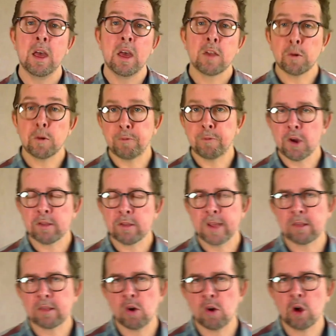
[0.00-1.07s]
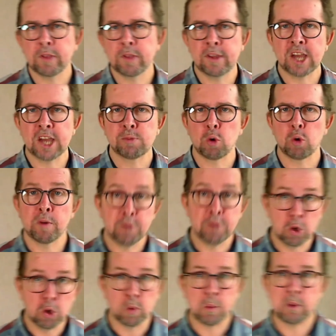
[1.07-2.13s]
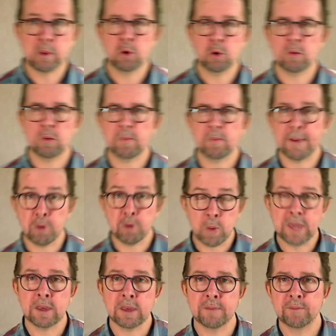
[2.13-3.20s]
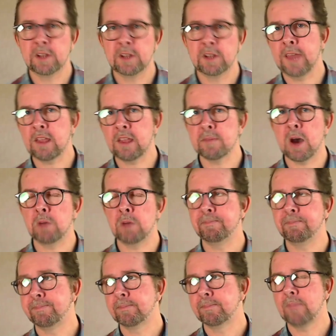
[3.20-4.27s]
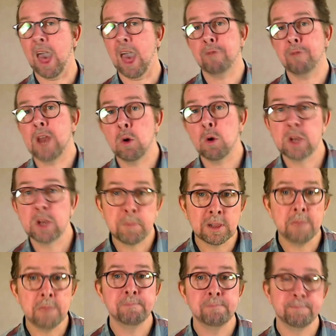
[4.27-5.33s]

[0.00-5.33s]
So for us, that's called the dashboard review, and we do it every week. It takes about half an hour typically.